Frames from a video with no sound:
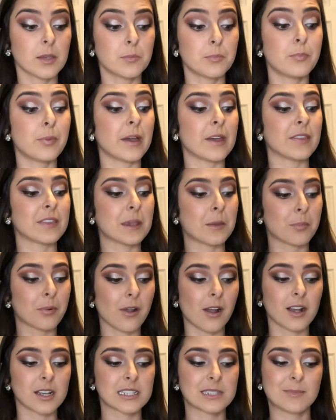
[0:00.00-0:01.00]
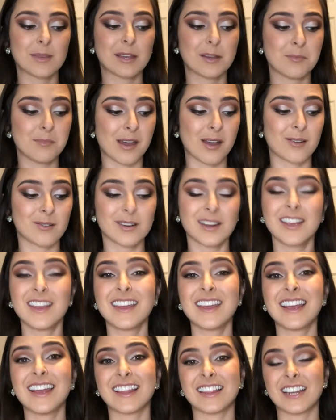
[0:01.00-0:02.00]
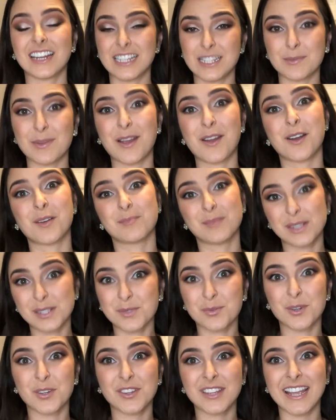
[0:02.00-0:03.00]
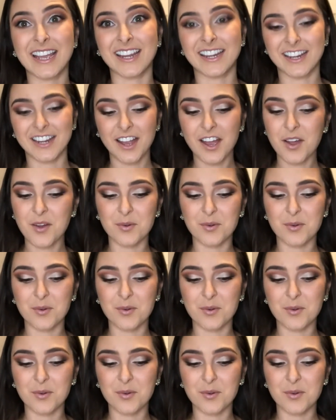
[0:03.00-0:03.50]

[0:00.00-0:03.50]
But the approximate amount that I spent on Miss World Canada